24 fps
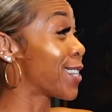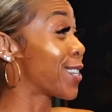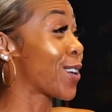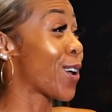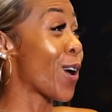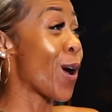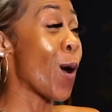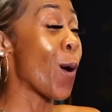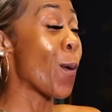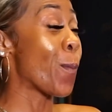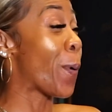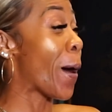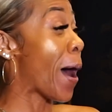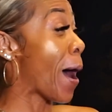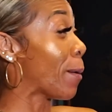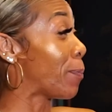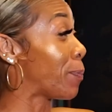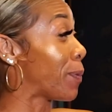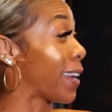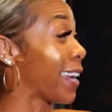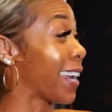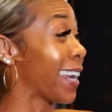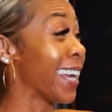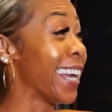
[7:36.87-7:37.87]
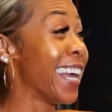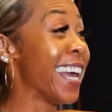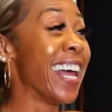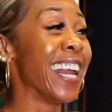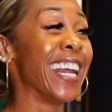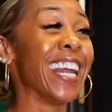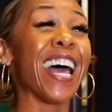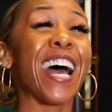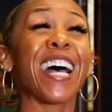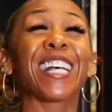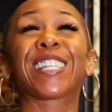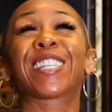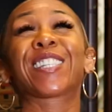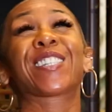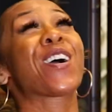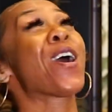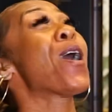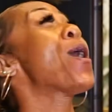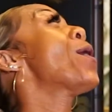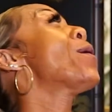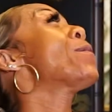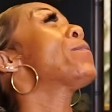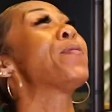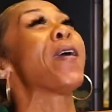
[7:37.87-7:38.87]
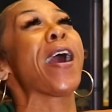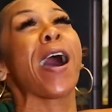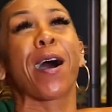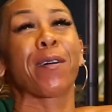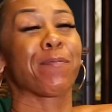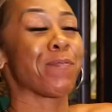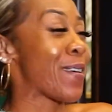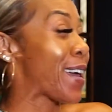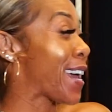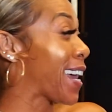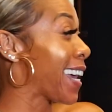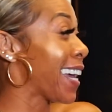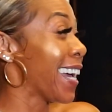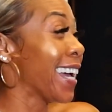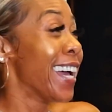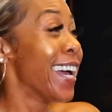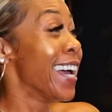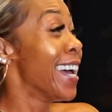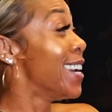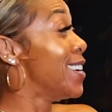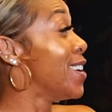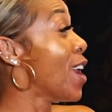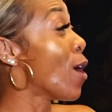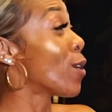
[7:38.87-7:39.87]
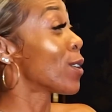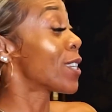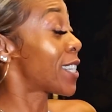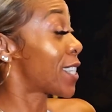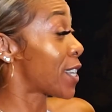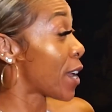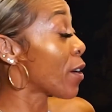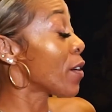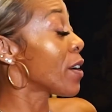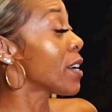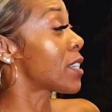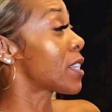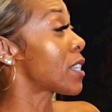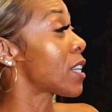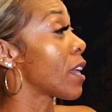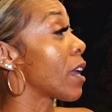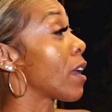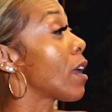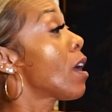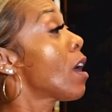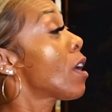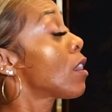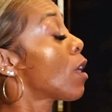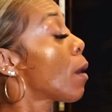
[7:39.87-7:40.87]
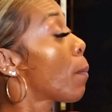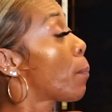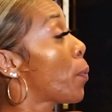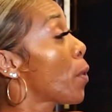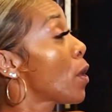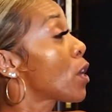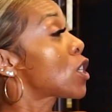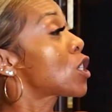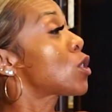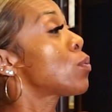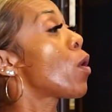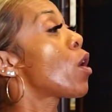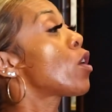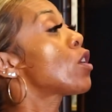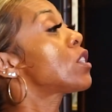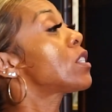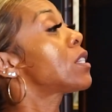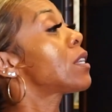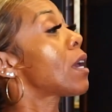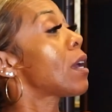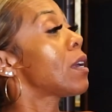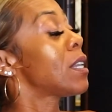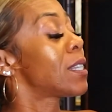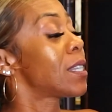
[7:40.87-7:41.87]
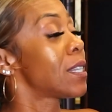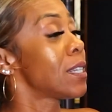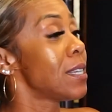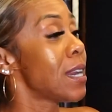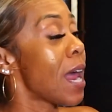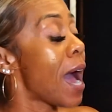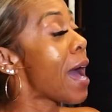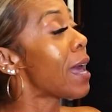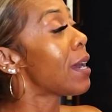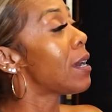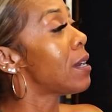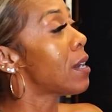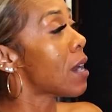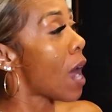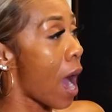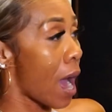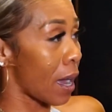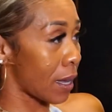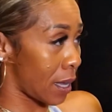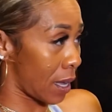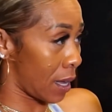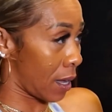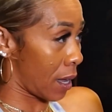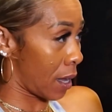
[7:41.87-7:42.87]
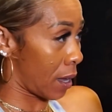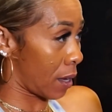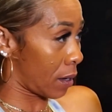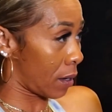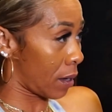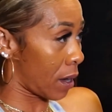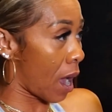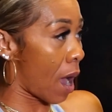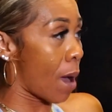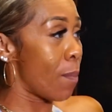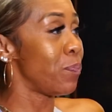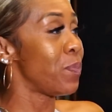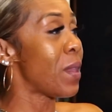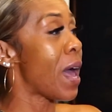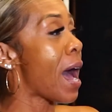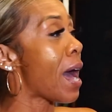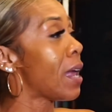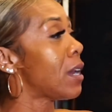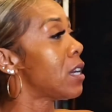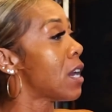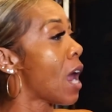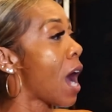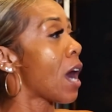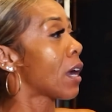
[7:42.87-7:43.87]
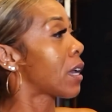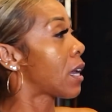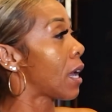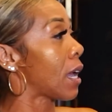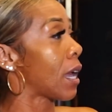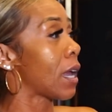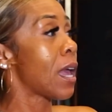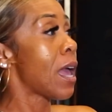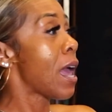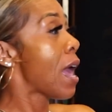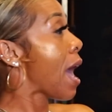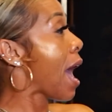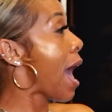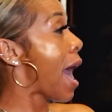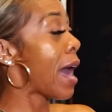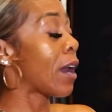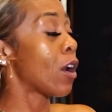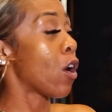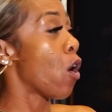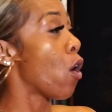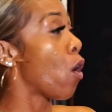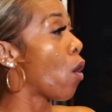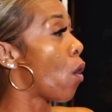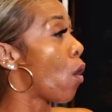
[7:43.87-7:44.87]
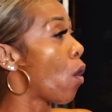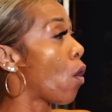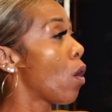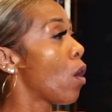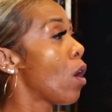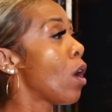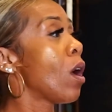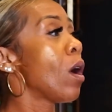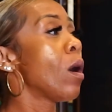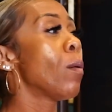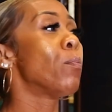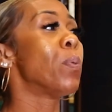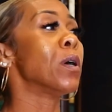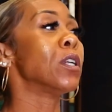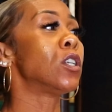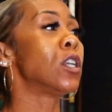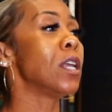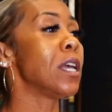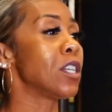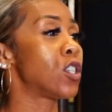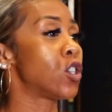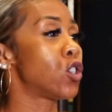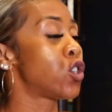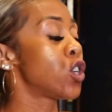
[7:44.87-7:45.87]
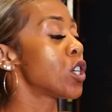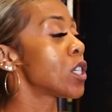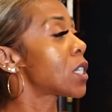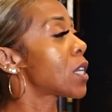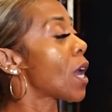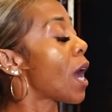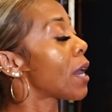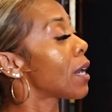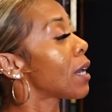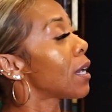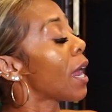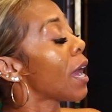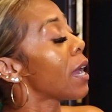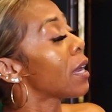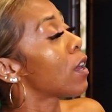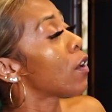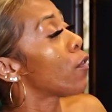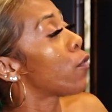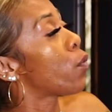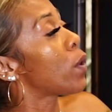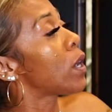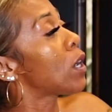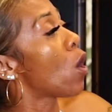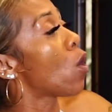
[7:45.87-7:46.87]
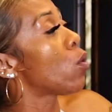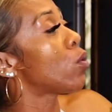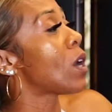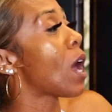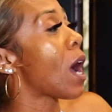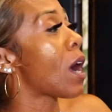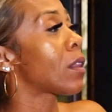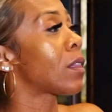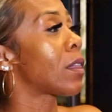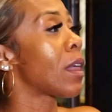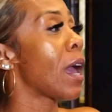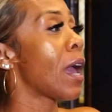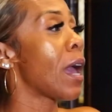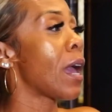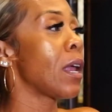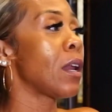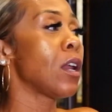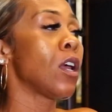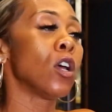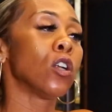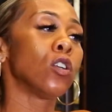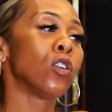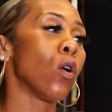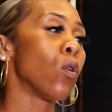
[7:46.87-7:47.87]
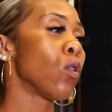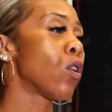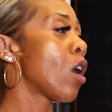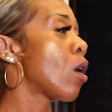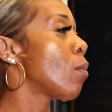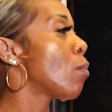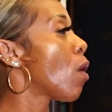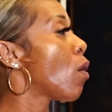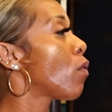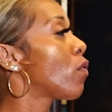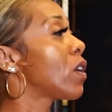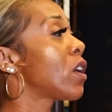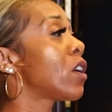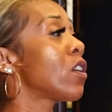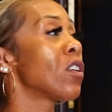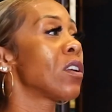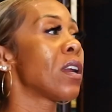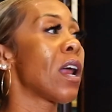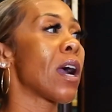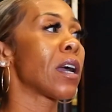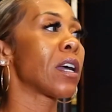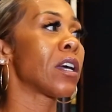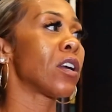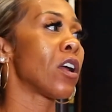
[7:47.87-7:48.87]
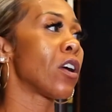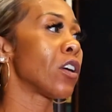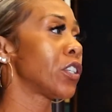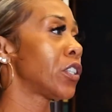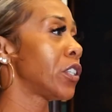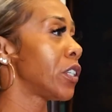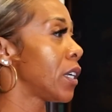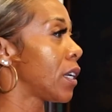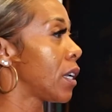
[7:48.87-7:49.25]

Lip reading: go, Papi. Let's go, Papi. No, seriously, the book smarts, it's not knocking it. I'm not knocking it at all. But it's just kind of like if we don't knock that, don't come over here knocking our shit